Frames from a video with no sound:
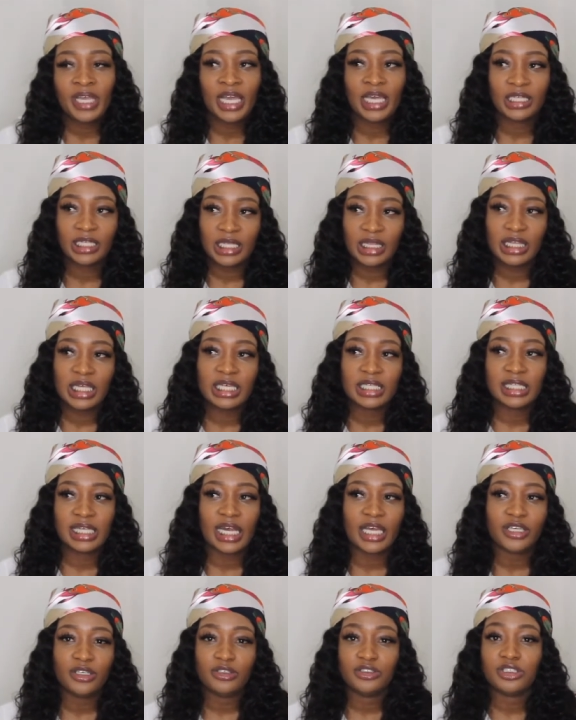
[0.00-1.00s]
and the things that
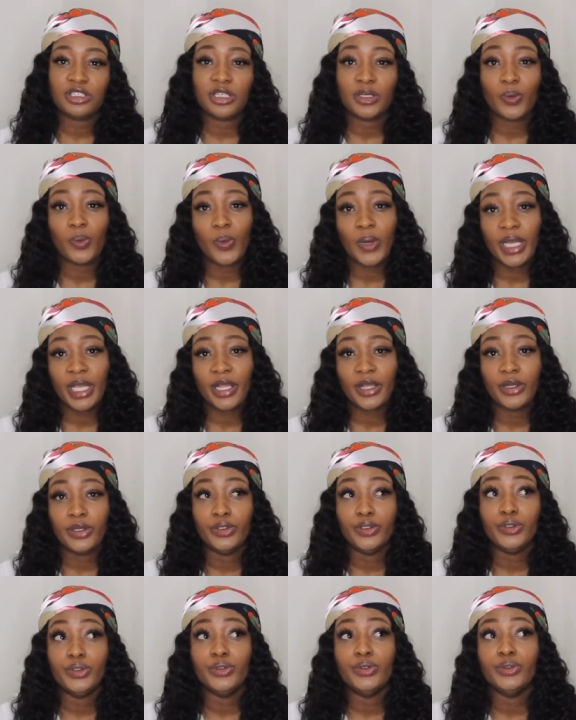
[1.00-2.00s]
I usually
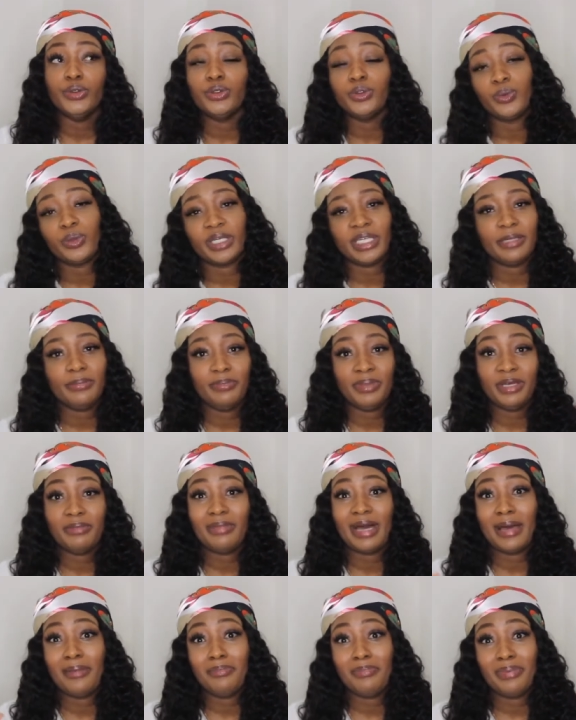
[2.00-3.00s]
wear nude wouldn't be my